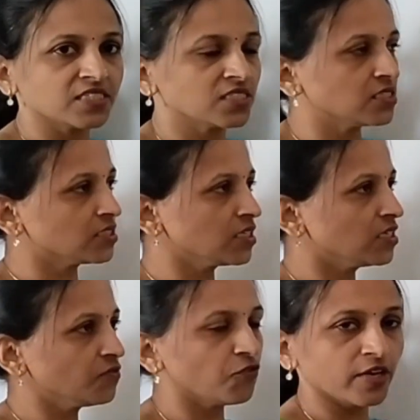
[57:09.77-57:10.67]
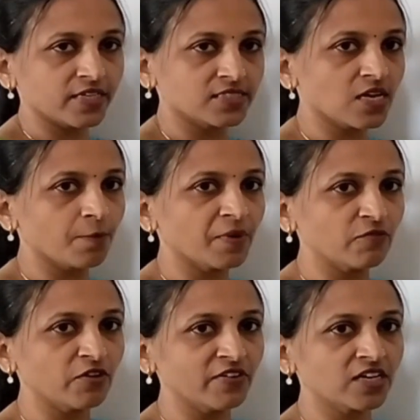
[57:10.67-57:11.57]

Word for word: See, for example, we will